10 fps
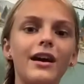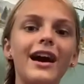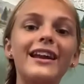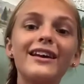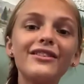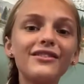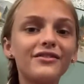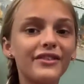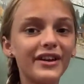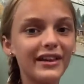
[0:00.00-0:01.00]
Another
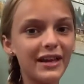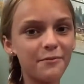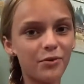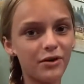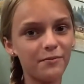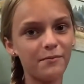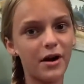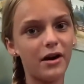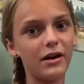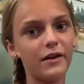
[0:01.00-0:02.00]
really important
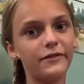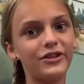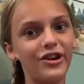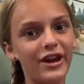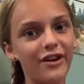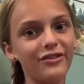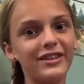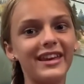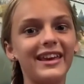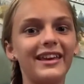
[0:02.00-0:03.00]
part of studios
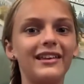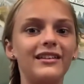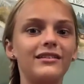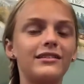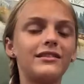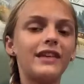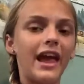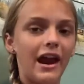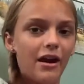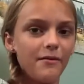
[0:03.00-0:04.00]
is the
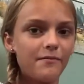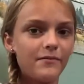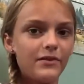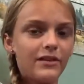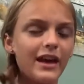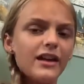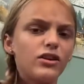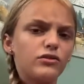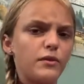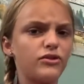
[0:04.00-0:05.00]
hair. This kind of goes
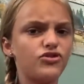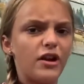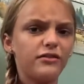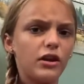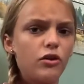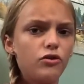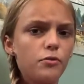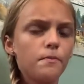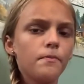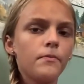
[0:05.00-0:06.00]
with dress code
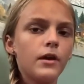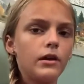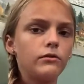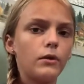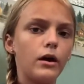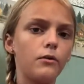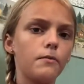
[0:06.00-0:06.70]
as well.